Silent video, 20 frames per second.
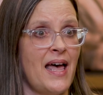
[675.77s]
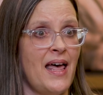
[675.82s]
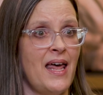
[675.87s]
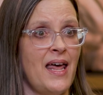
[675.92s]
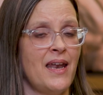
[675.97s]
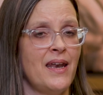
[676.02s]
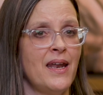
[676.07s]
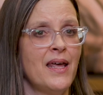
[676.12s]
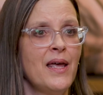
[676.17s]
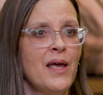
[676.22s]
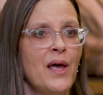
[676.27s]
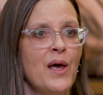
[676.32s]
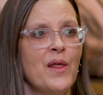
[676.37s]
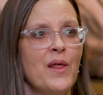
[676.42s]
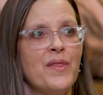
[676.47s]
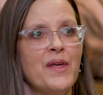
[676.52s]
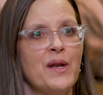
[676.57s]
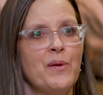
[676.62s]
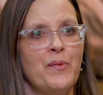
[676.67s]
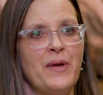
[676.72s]
And
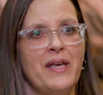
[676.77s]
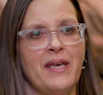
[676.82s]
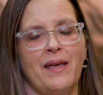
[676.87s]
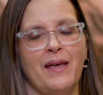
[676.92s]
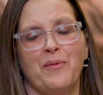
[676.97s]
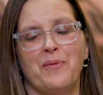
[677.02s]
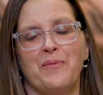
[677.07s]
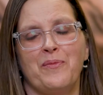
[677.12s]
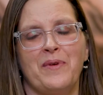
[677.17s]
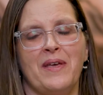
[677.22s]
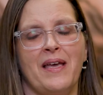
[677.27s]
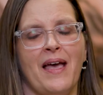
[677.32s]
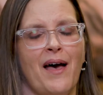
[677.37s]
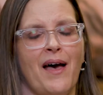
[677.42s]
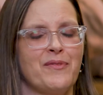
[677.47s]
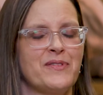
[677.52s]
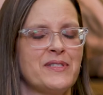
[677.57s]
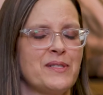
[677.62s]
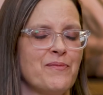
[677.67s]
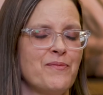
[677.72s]
then we
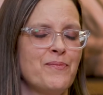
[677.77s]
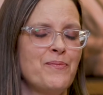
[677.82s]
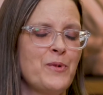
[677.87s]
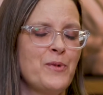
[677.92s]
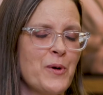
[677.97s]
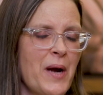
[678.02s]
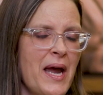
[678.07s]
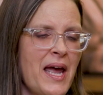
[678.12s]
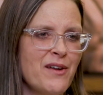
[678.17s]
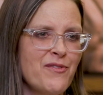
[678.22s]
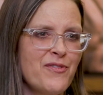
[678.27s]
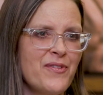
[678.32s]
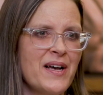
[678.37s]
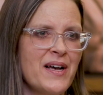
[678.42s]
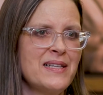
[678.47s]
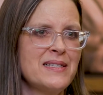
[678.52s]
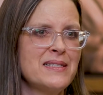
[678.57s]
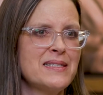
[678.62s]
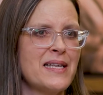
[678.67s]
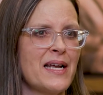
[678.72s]
have some grant
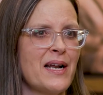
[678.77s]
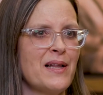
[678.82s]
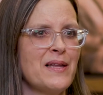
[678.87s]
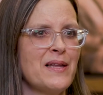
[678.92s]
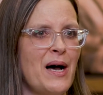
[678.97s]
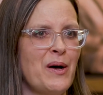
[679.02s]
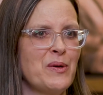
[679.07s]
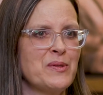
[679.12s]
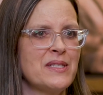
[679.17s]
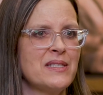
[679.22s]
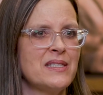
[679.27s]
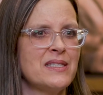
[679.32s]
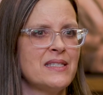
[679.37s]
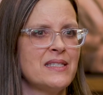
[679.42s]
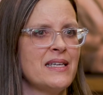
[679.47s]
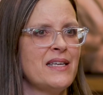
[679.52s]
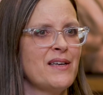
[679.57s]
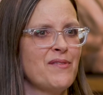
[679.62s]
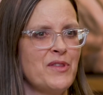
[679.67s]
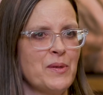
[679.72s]
funds that allows us
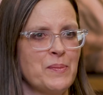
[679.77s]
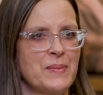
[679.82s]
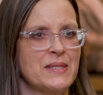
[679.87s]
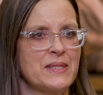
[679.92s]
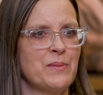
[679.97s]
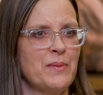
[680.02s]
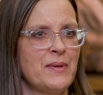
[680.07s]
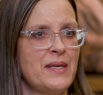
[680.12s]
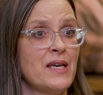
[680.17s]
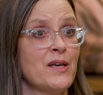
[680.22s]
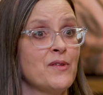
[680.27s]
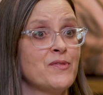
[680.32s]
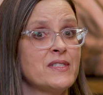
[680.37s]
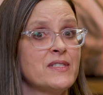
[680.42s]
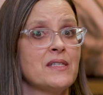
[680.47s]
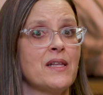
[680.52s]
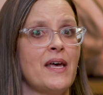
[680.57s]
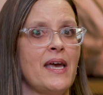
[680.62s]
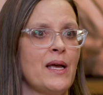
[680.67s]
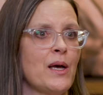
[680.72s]
to give them some
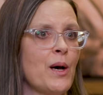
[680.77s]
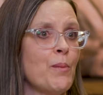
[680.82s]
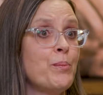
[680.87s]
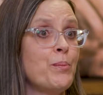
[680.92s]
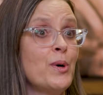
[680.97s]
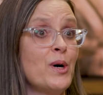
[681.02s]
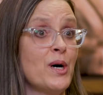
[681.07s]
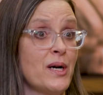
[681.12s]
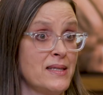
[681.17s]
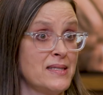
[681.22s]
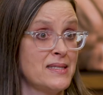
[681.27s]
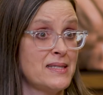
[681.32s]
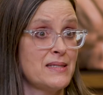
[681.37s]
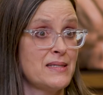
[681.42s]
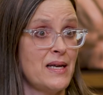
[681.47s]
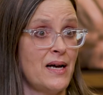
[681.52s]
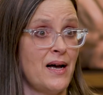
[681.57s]
gifts like books